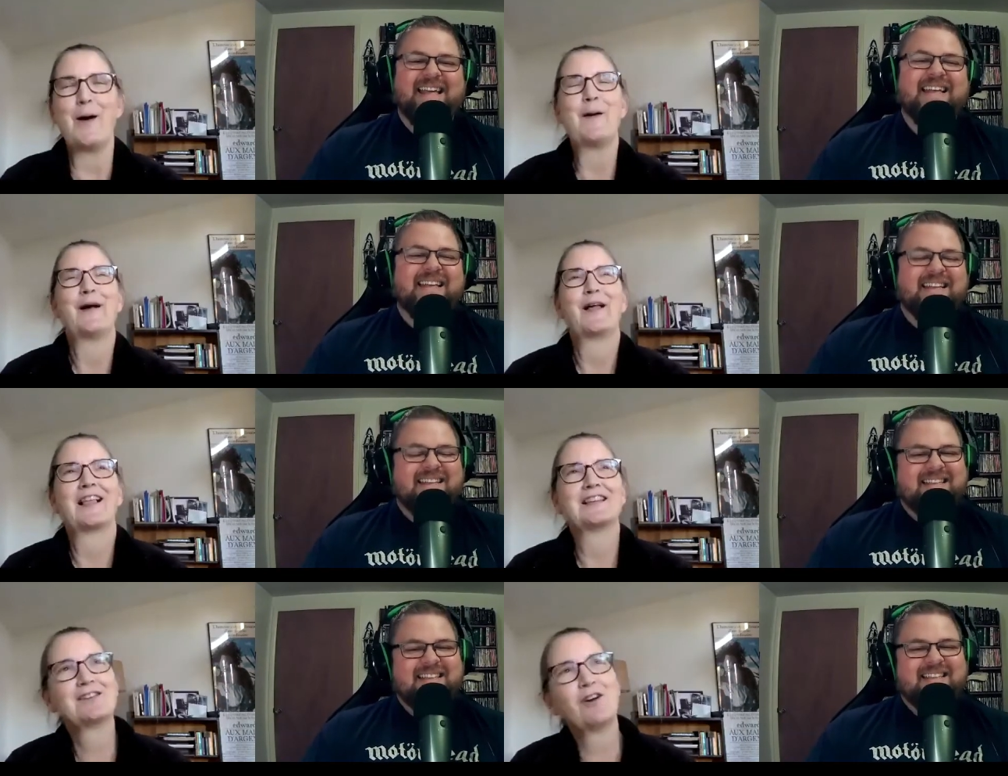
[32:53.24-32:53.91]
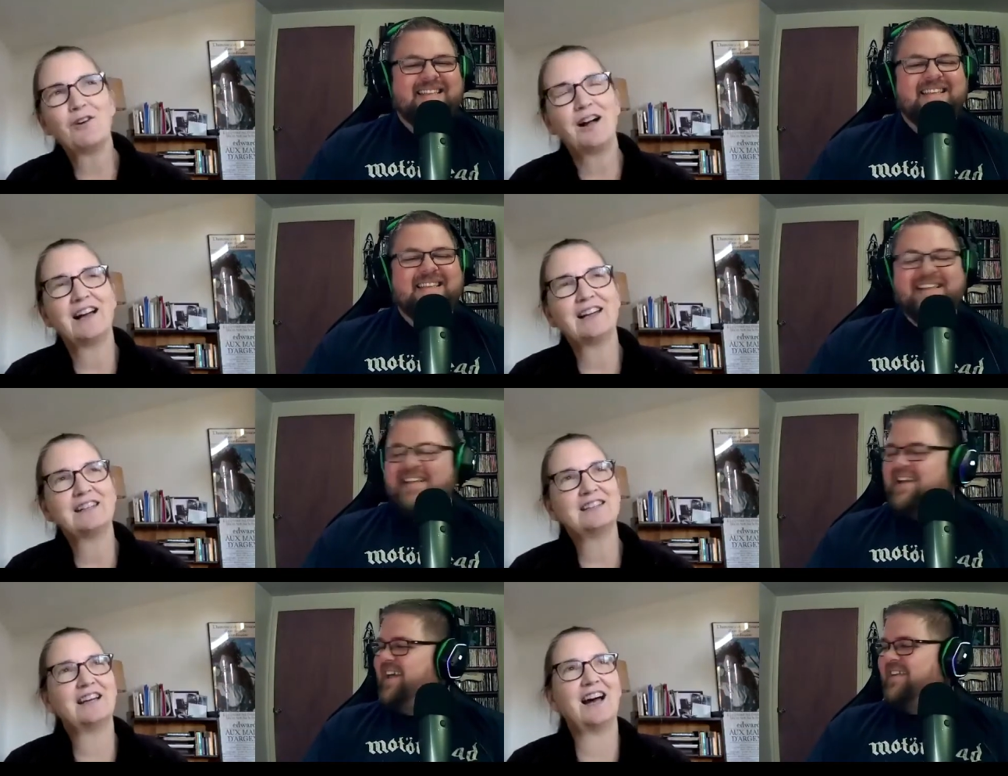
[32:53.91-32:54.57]
Speaker 1: so I
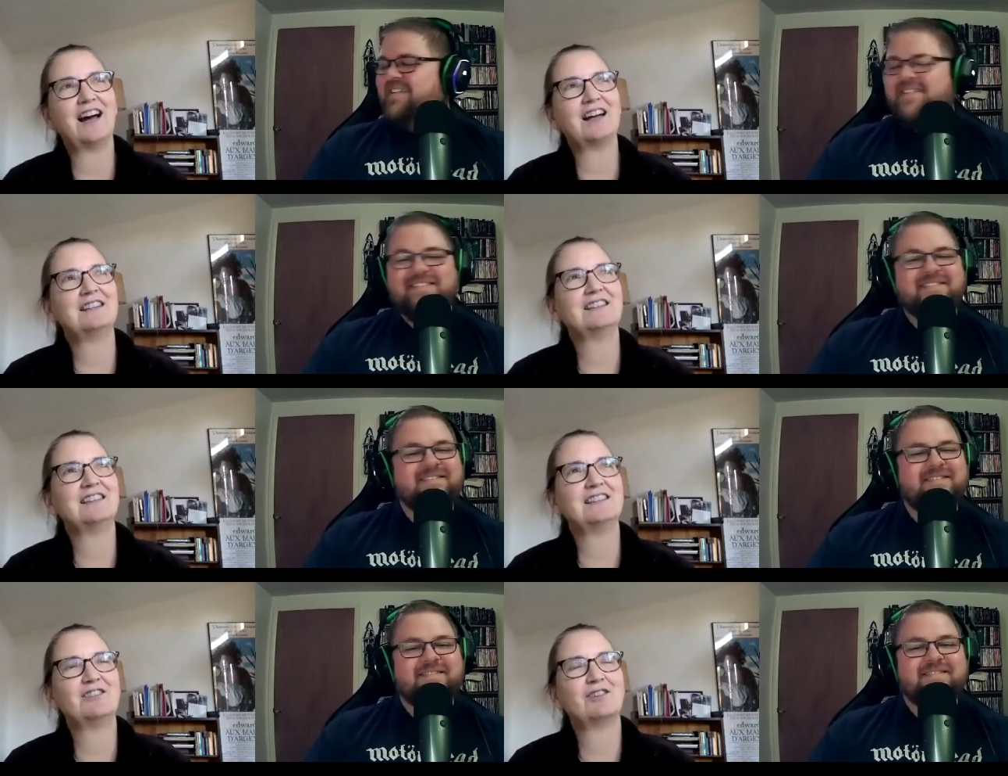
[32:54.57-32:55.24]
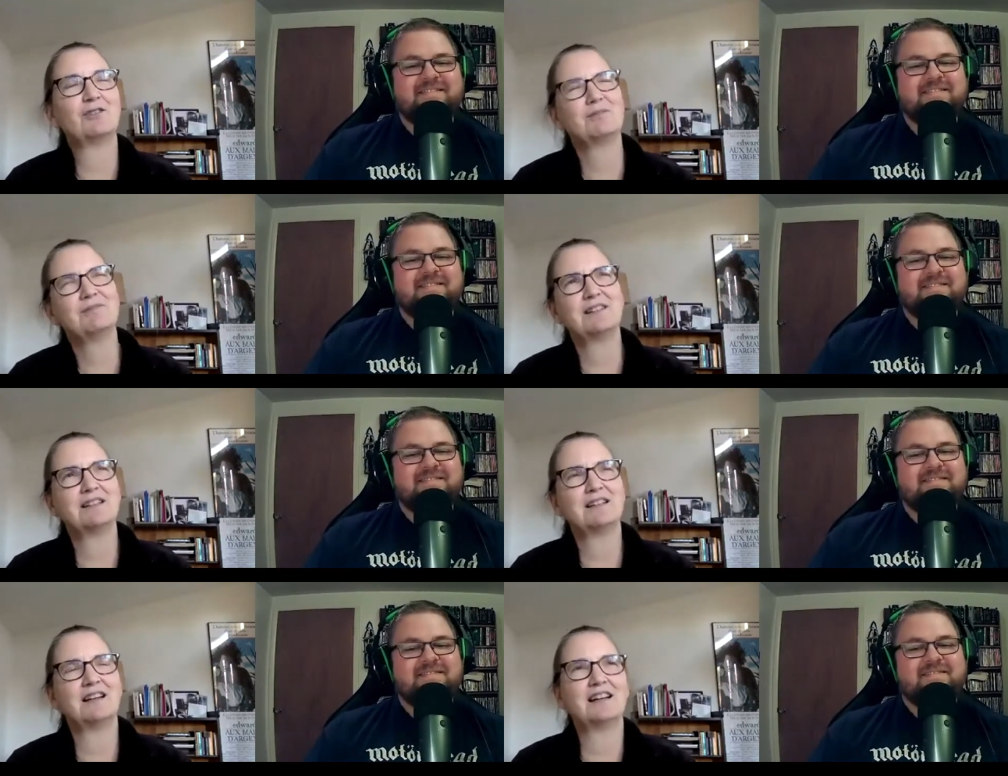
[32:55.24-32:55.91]
I you know
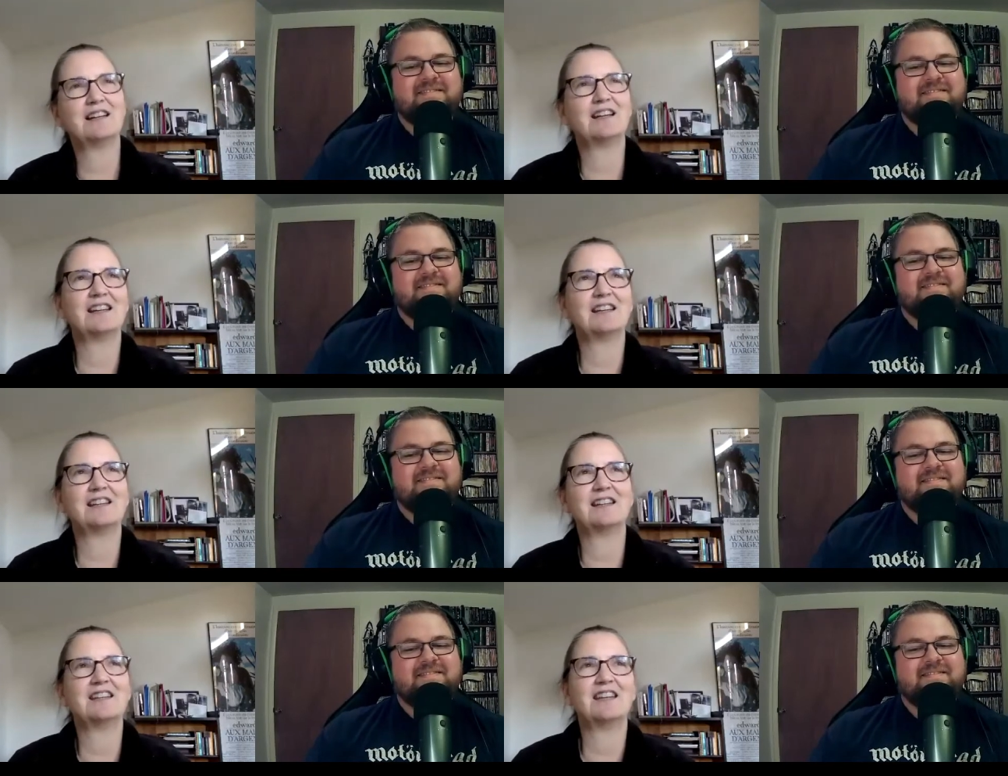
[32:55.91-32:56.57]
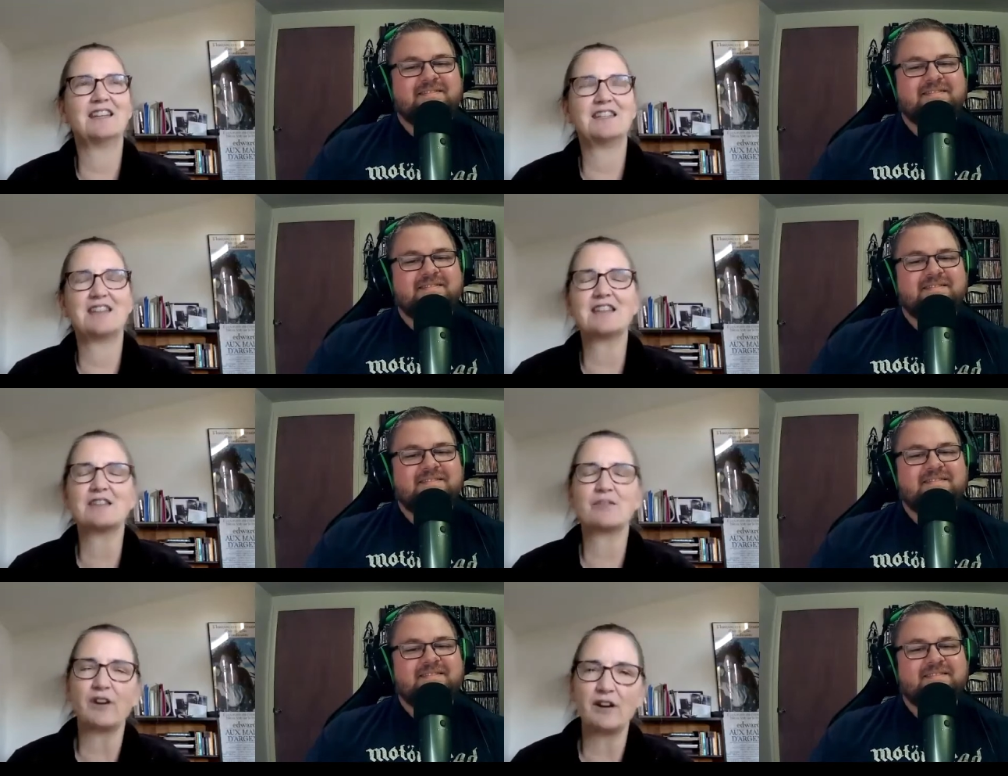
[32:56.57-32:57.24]
I, it, it takes a
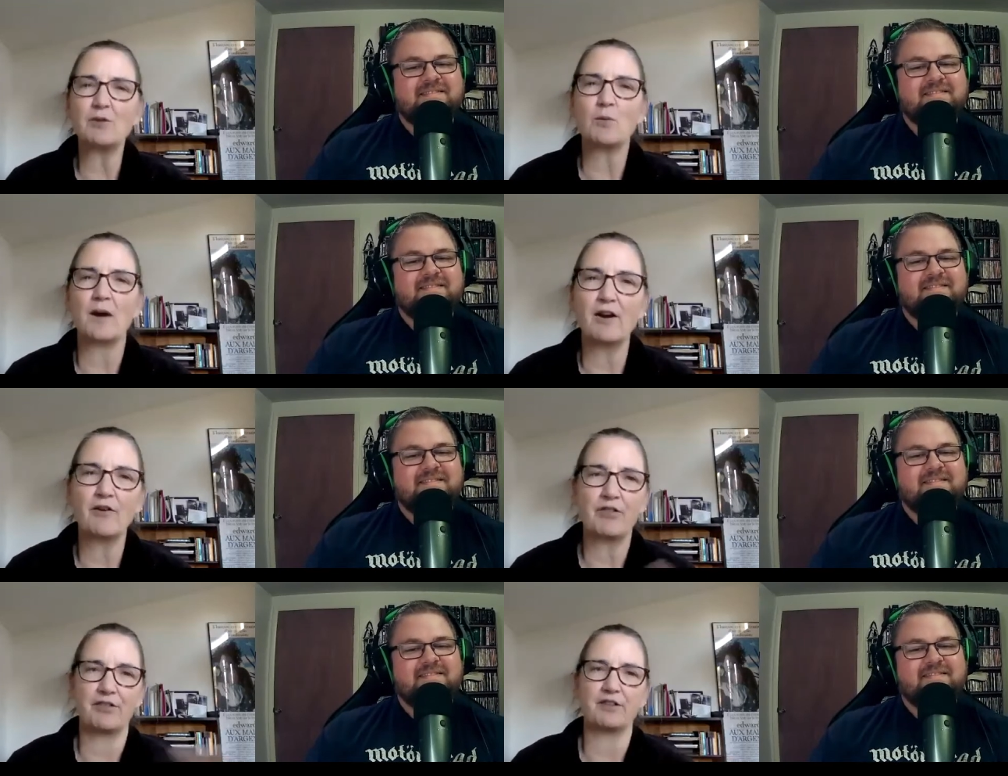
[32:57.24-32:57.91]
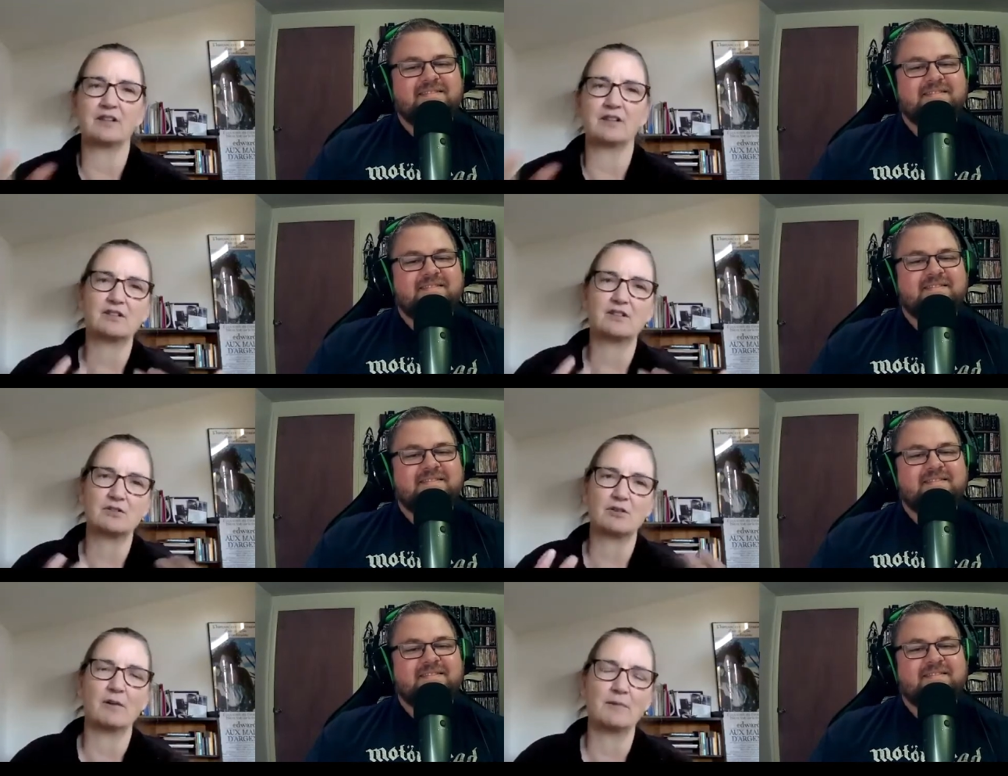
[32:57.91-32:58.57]
very rare thing to
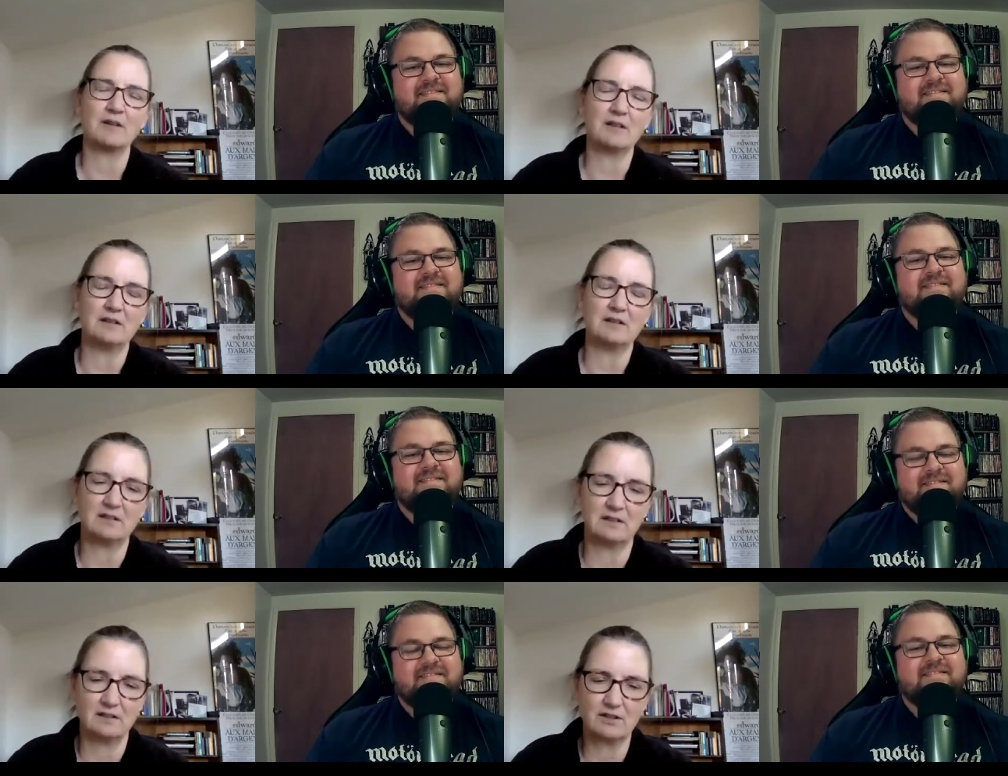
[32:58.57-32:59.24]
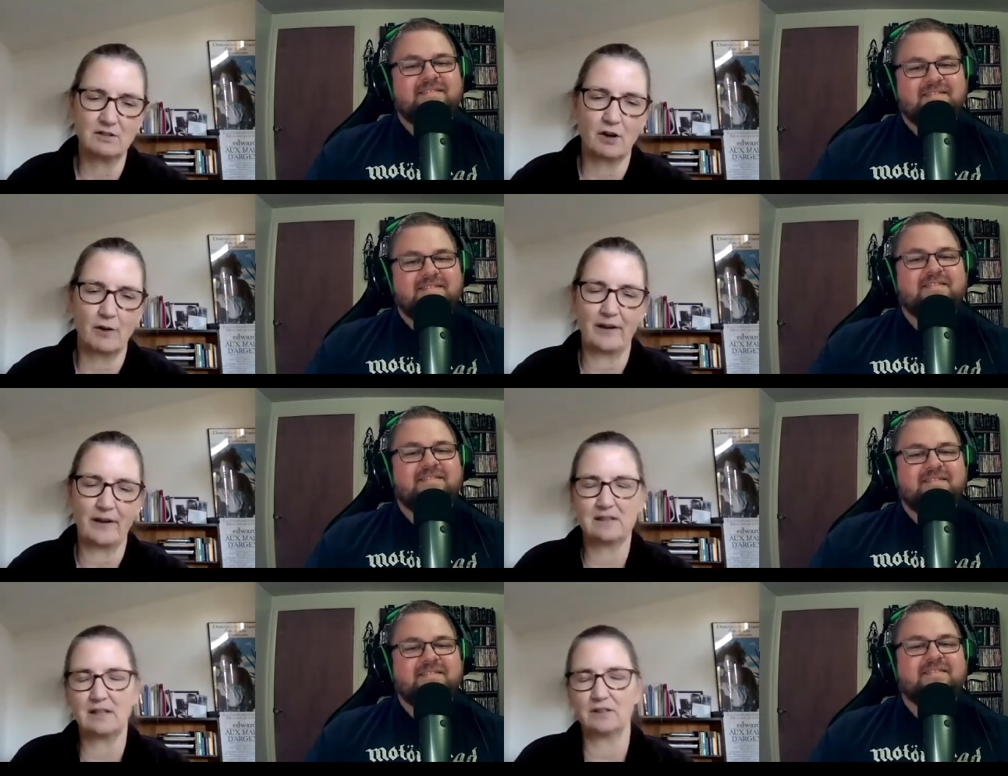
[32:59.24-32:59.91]
draw me uh, to draw my
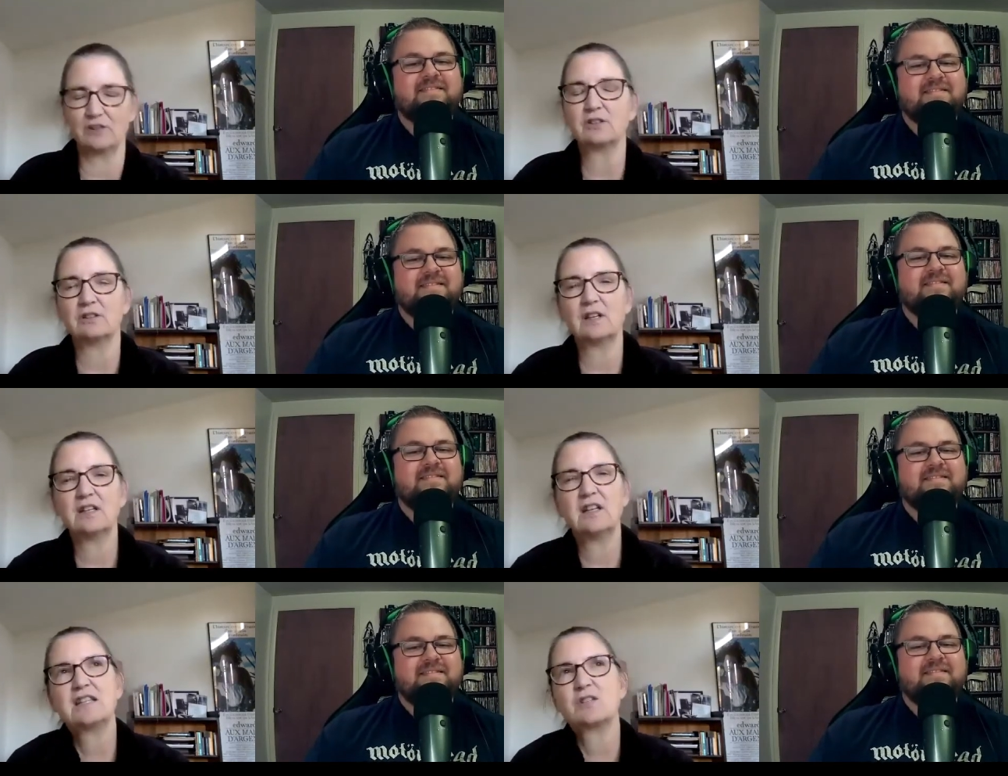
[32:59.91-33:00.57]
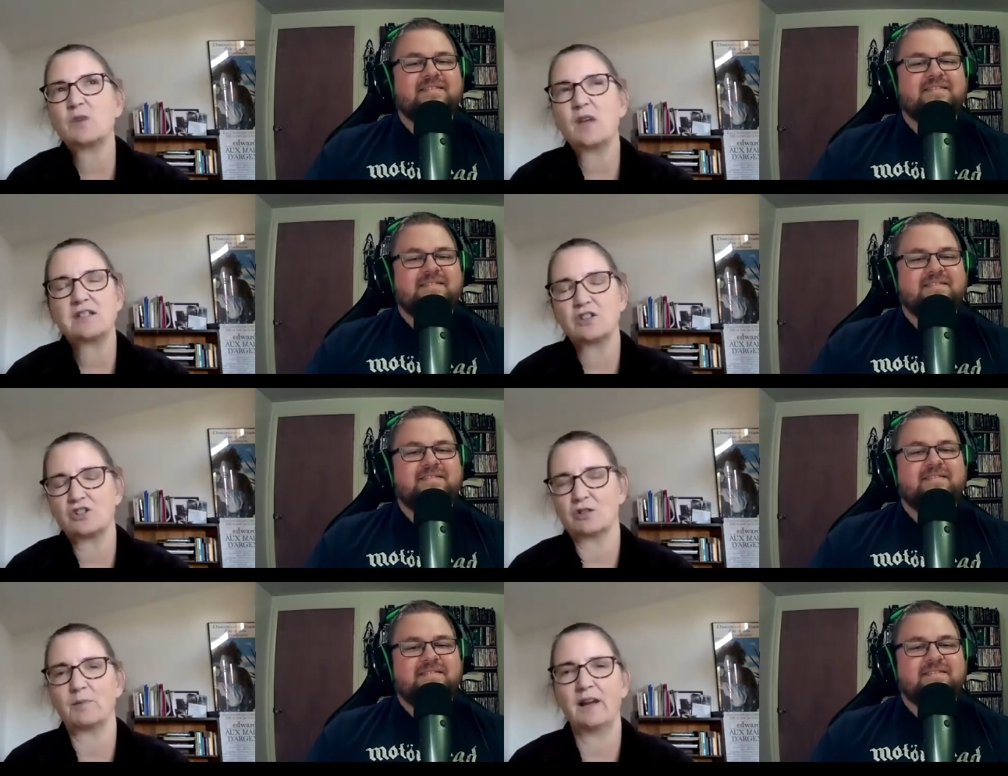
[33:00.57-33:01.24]
attention, and that's as it
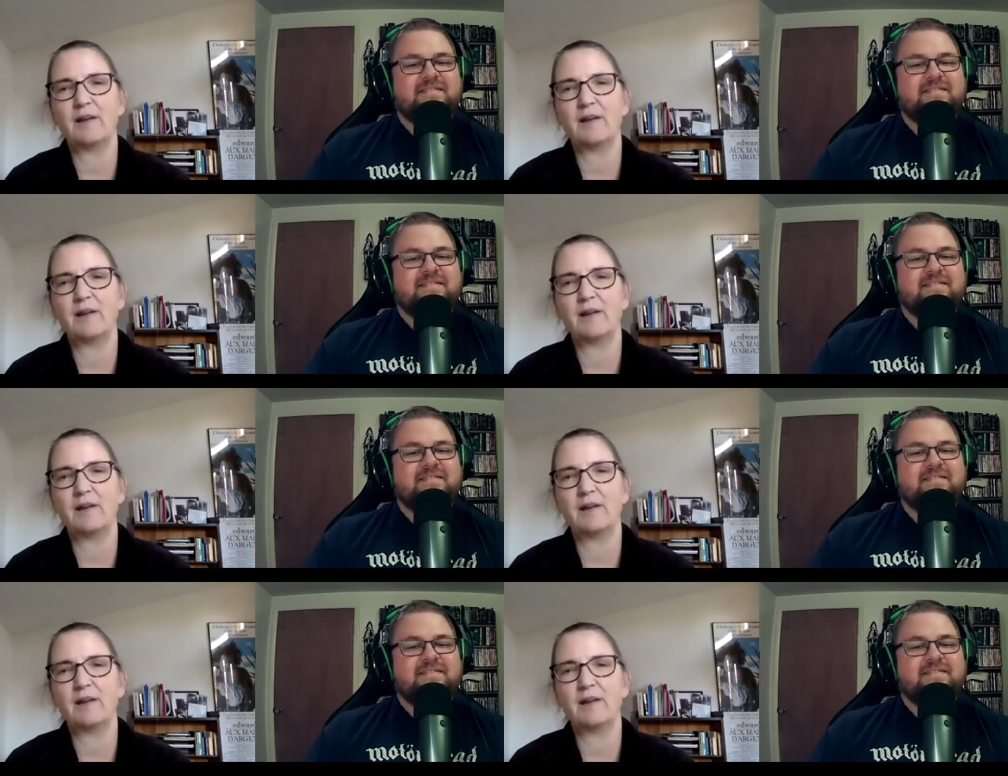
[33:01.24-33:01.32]
should be.